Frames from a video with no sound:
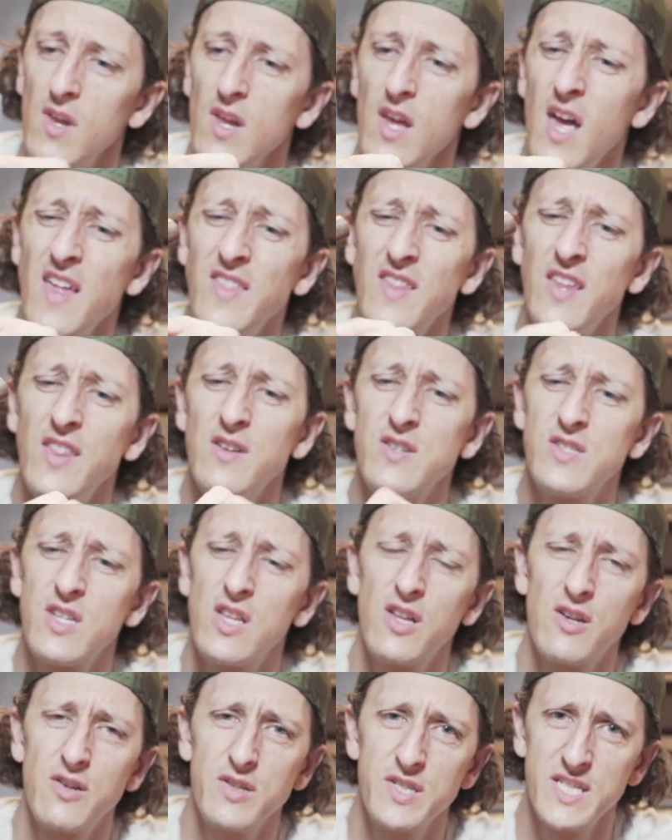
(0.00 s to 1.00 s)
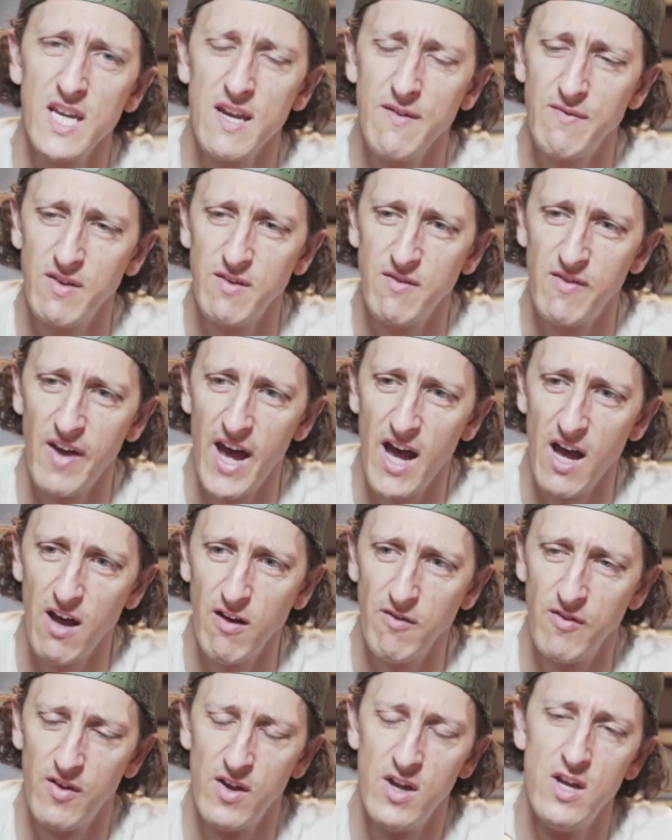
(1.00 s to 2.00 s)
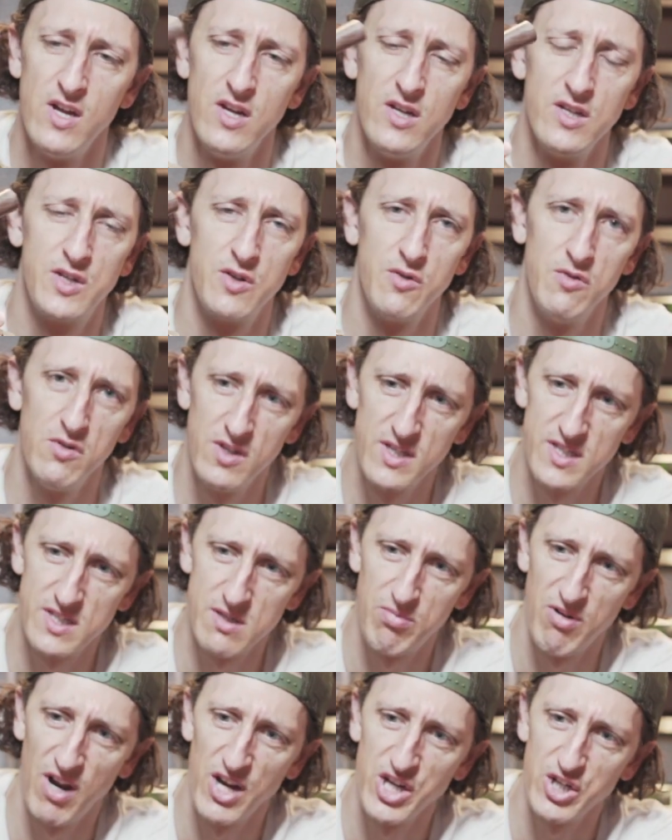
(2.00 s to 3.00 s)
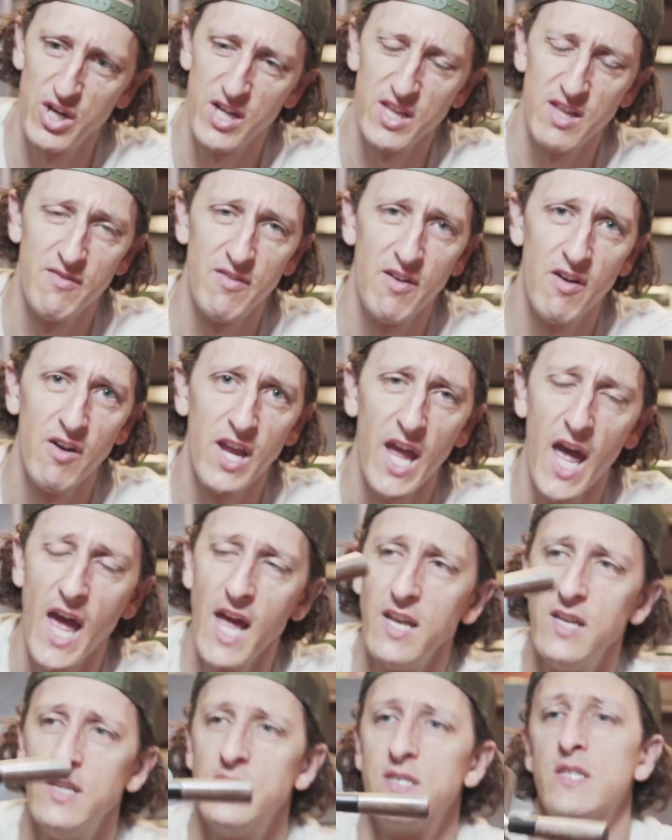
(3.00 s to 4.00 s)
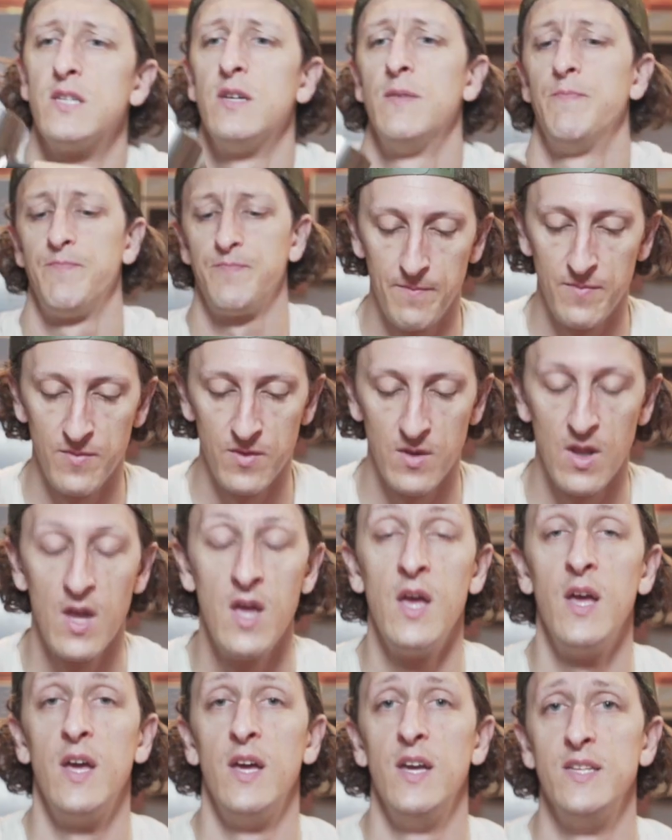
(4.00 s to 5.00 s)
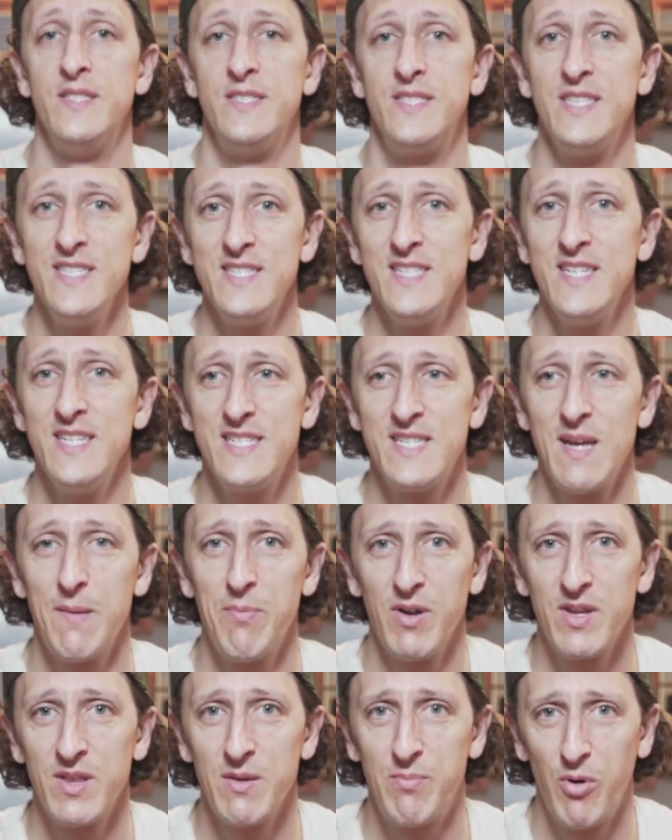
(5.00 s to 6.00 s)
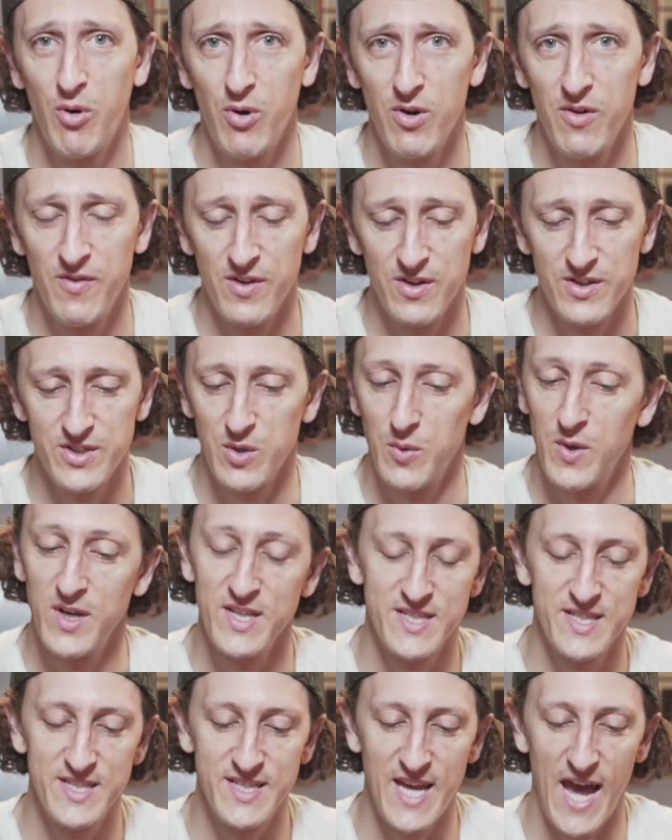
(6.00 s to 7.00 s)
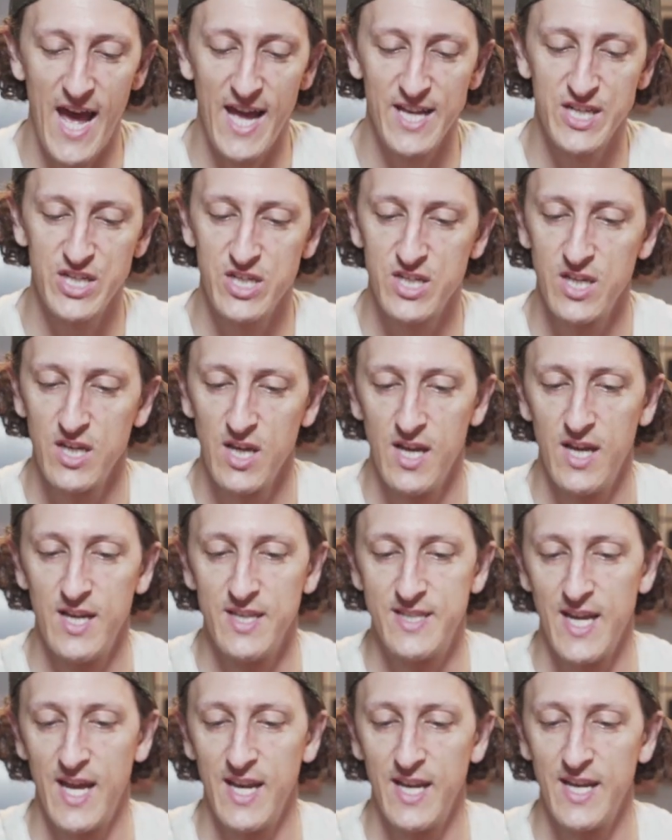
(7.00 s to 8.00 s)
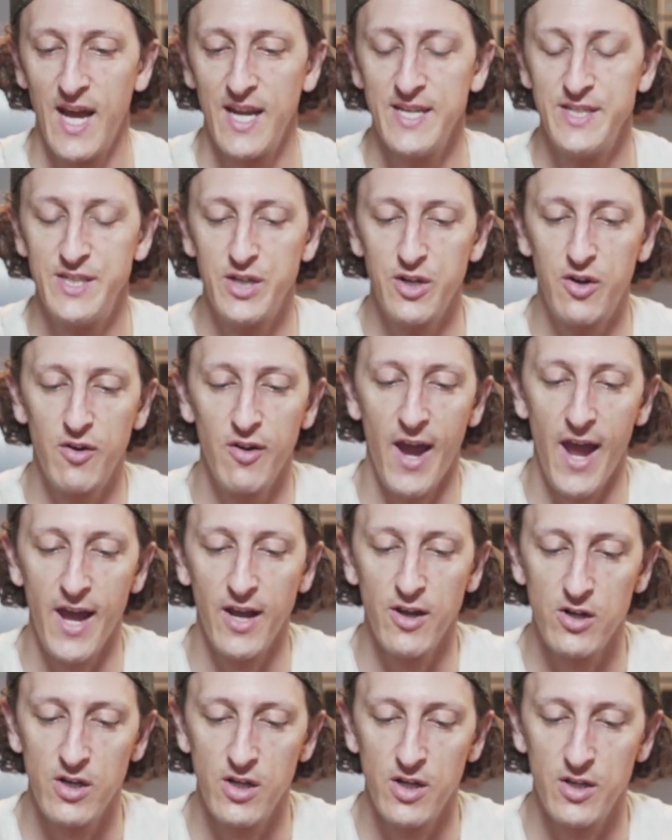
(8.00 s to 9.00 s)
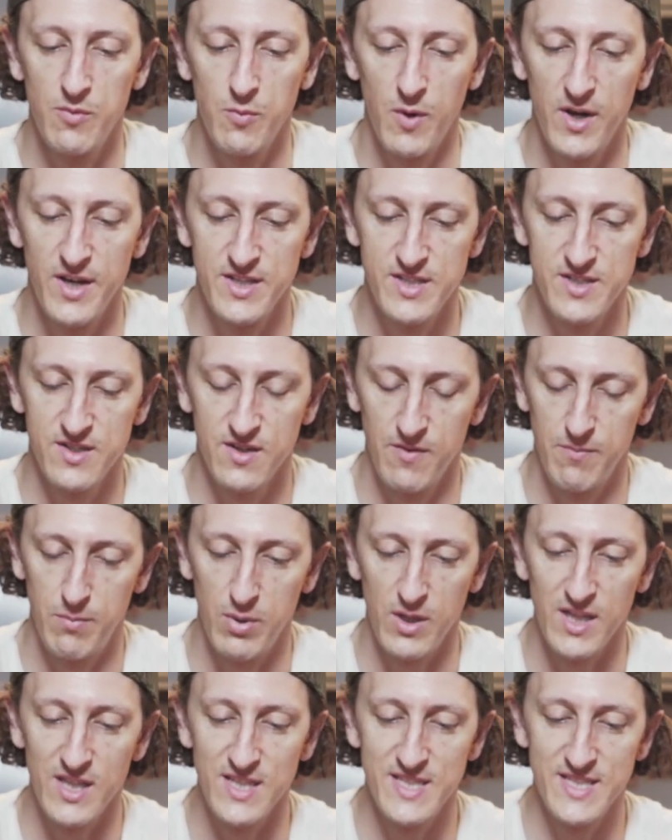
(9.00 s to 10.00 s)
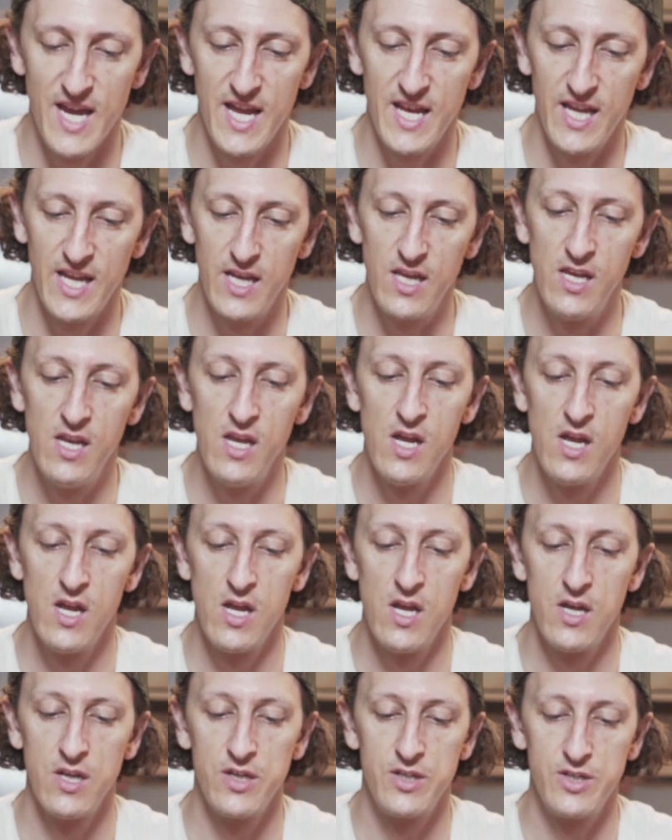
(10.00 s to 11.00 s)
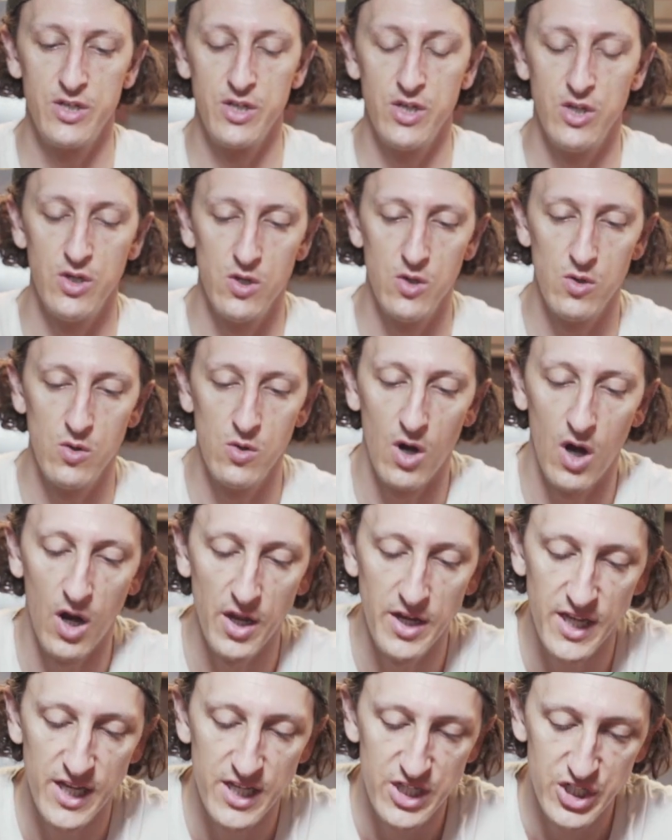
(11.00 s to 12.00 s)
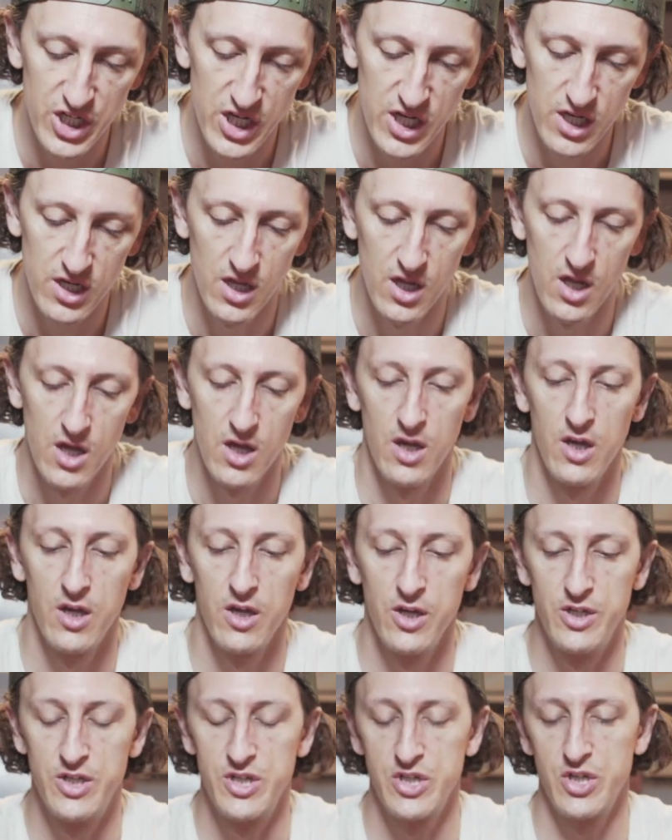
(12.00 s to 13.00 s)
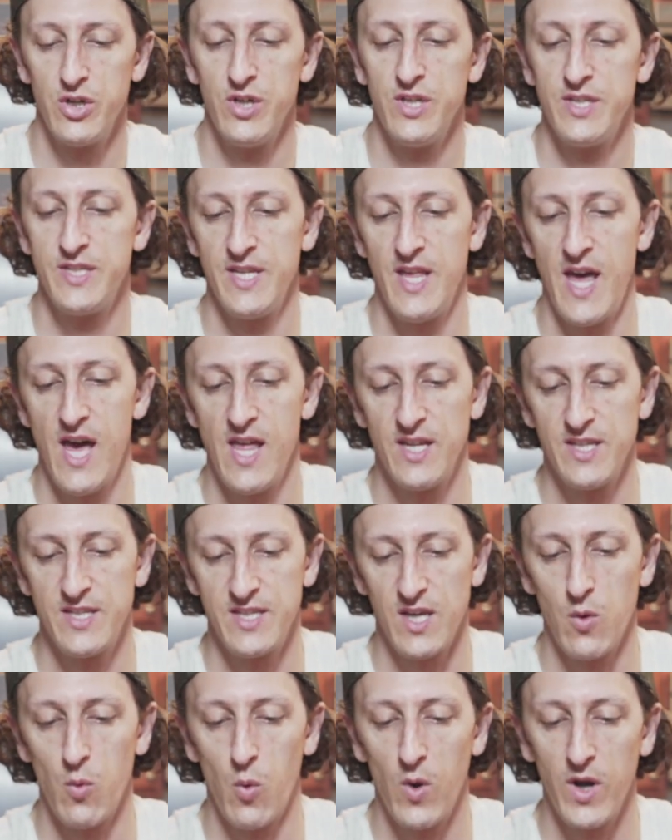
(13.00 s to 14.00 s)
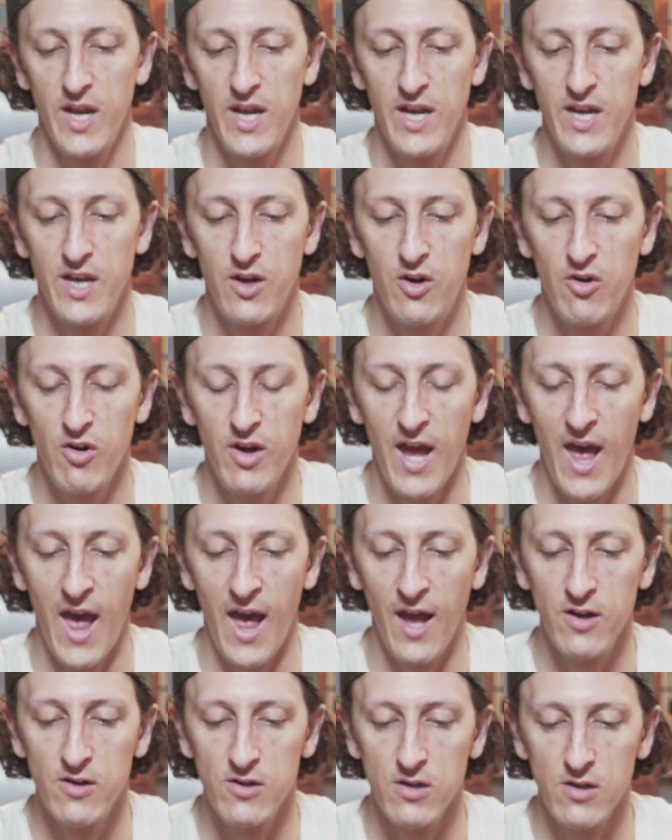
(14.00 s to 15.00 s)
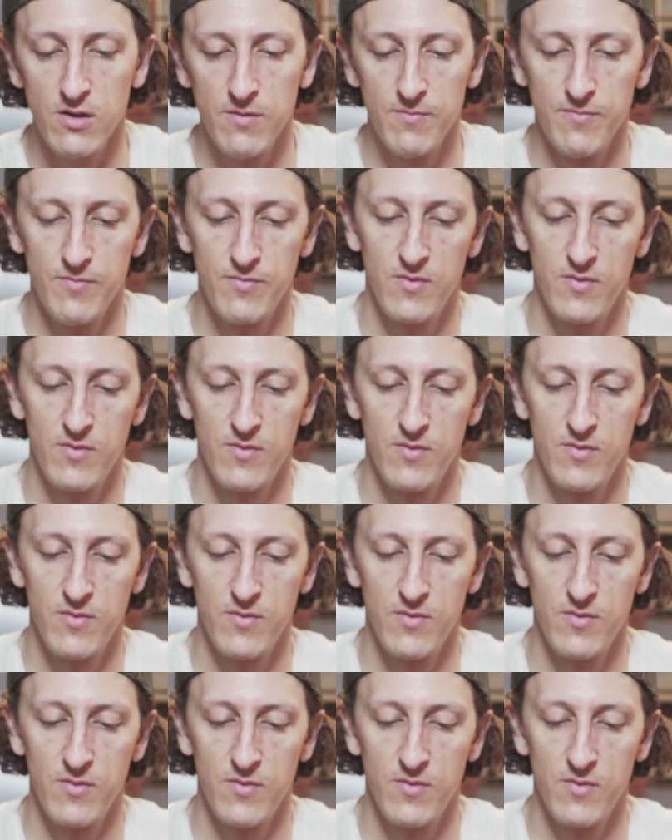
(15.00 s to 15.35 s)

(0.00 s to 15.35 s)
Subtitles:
and then there's a little safety valve to release the pressure at the very end. It's easy to separate the portafilter. When it's attached, it's at a 90-degree angle, and when it's completely set in, to unhinge it, you just turn it to that, let's say, 180-degree angle,